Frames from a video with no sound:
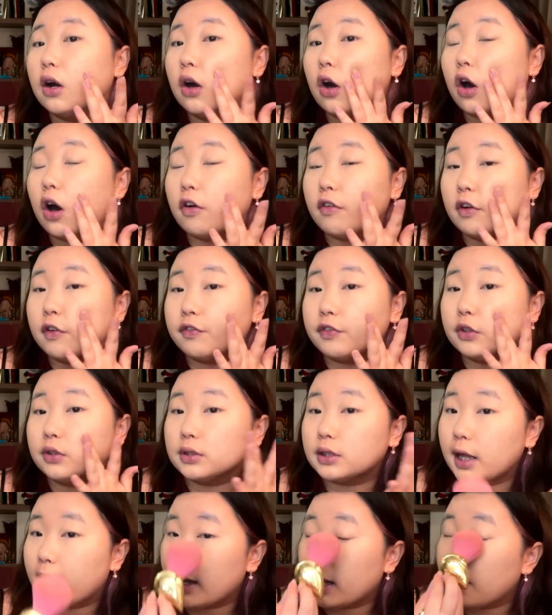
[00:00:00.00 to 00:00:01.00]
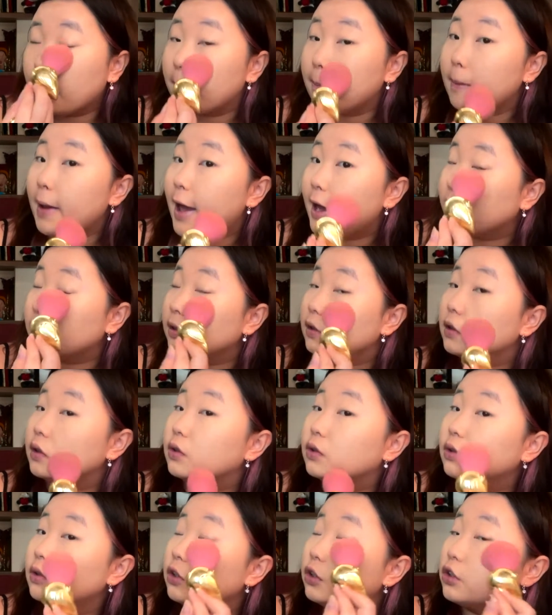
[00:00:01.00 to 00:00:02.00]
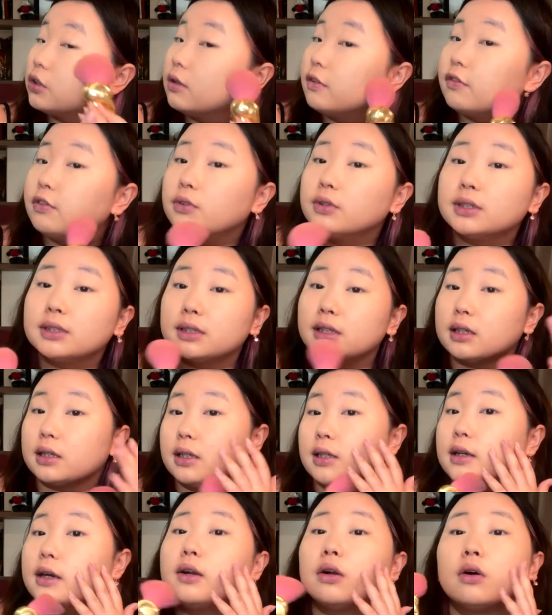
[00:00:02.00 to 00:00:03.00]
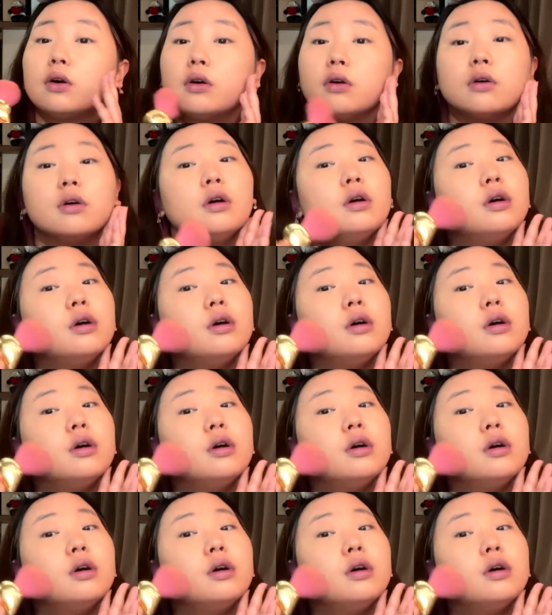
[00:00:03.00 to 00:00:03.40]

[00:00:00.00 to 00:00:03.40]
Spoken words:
Or if it feels like matte, you know, it shouldn't feel sticky at all.